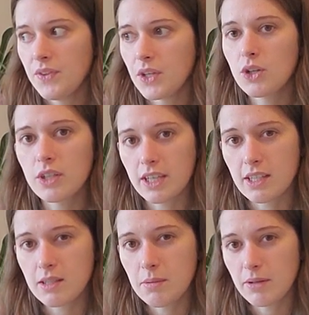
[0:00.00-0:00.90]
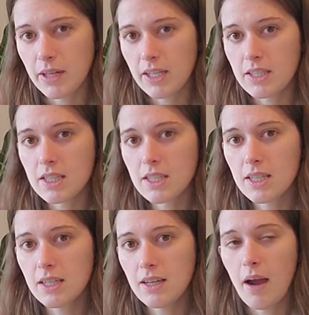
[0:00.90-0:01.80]
good
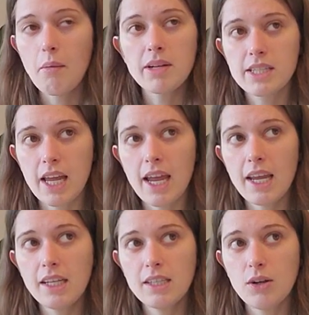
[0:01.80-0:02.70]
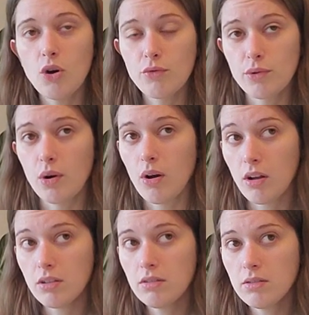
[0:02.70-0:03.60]
experience, I would say,
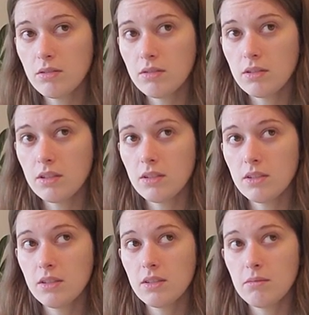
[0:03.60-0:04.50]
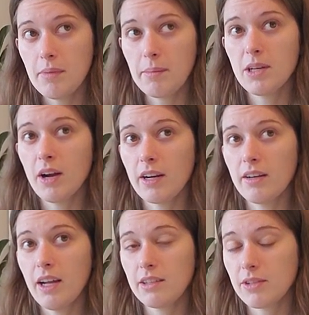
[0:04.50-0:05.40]
overall. Maybe not
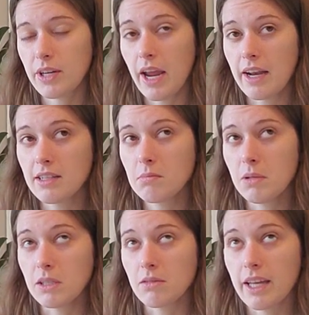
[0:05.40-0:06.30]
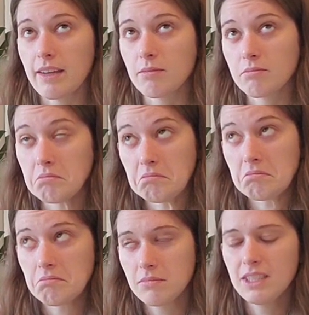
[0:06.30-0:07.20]
at the very end, but like
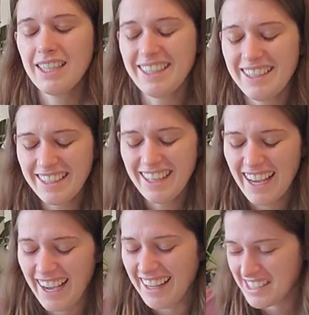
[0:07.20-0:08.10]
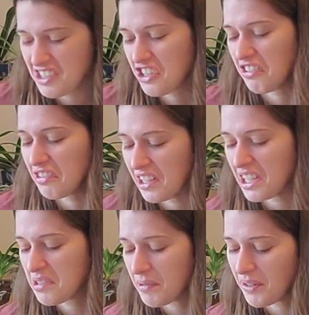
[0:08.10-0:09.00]
as a general
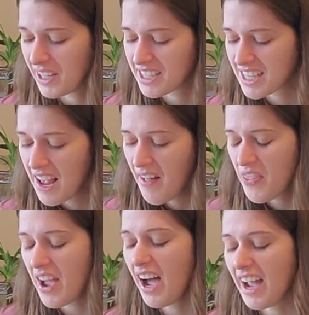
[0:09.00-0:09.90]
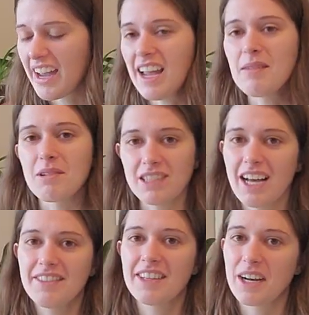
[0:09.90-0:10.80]
experience, I am
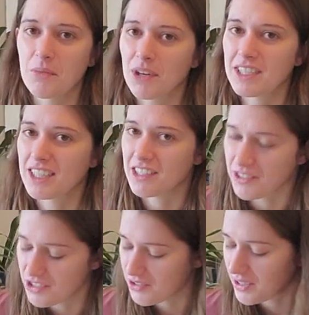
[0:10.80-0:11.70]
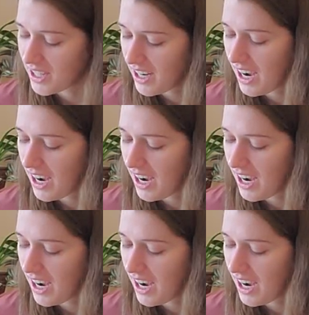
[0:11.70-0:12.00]
glad that I worked at the nursery.